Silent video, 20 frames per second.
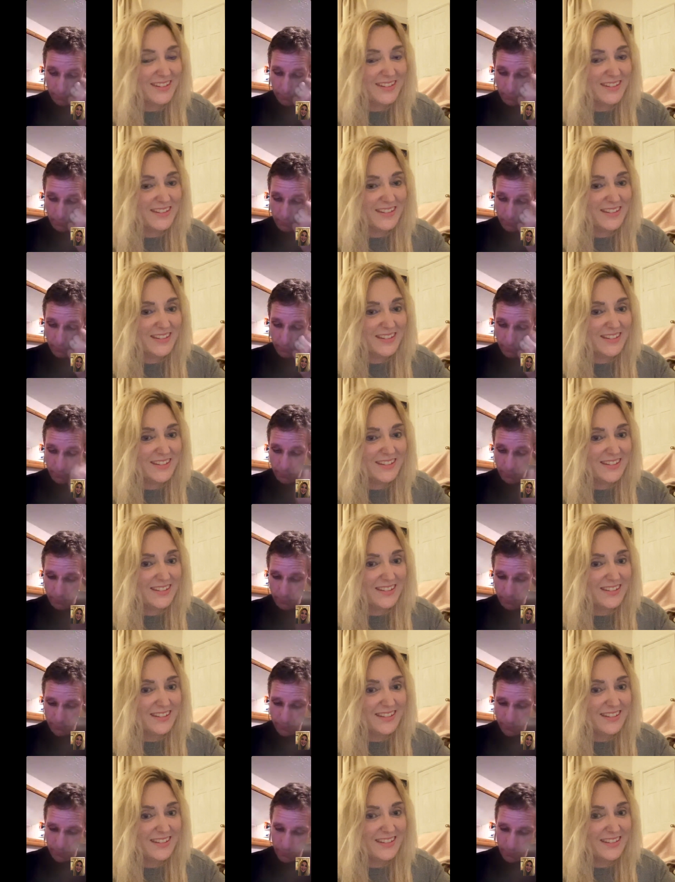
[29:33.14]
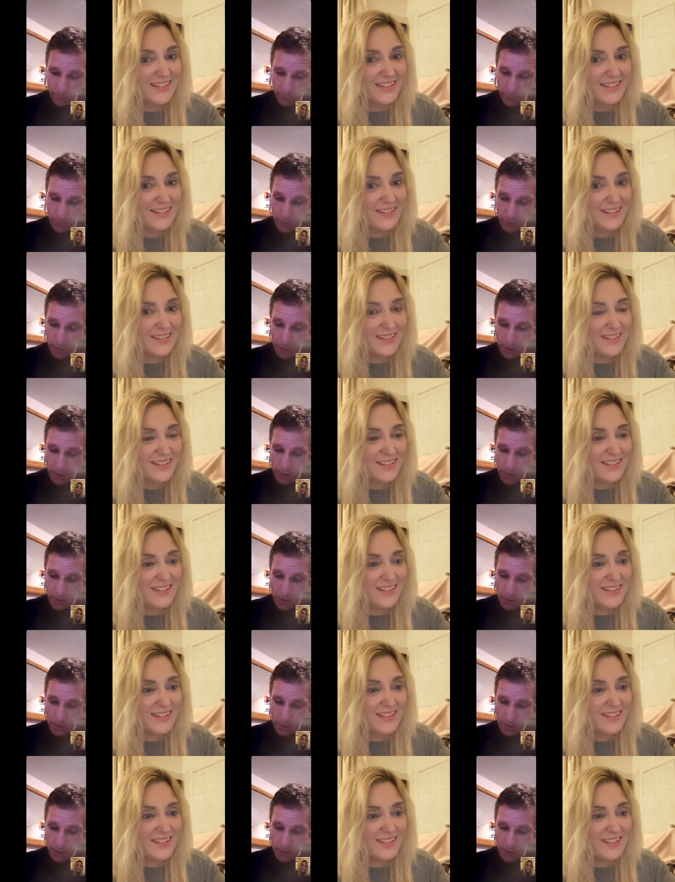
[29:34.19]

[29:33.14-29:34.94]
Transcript: Nobody speaks.